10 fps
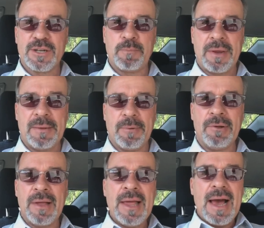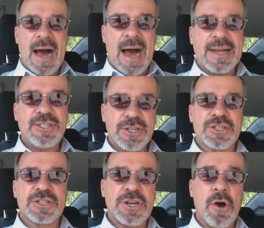to people. I
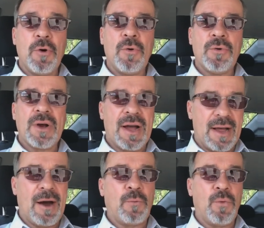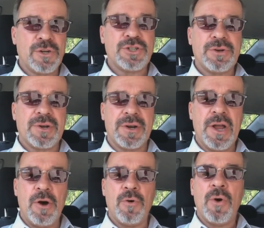just know, I want you to
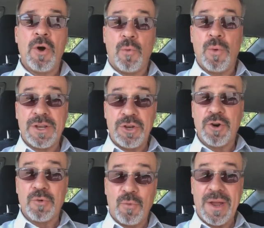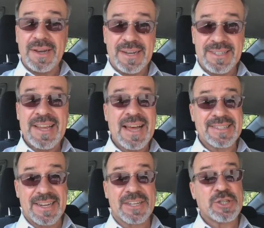know, when your witness
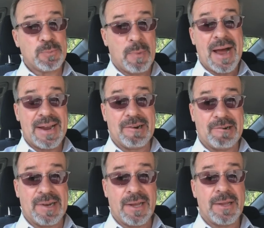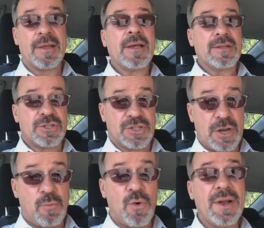has expired,
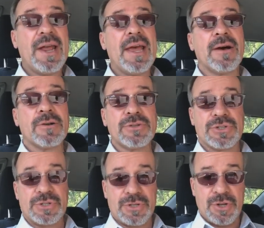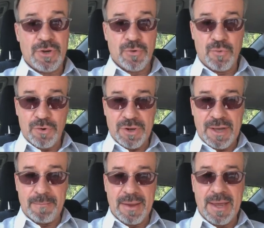someone else will
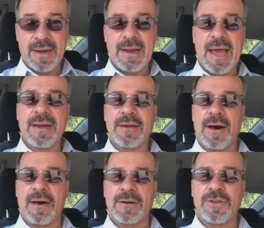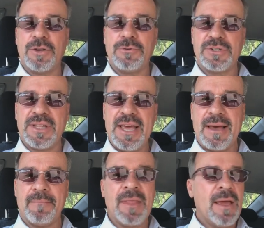come in and God will use
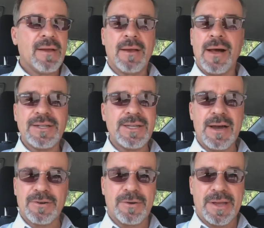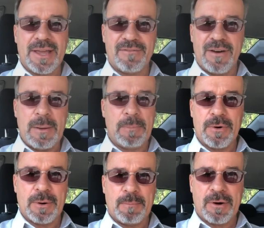them. God's not going to give up
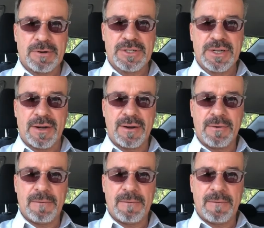on a person.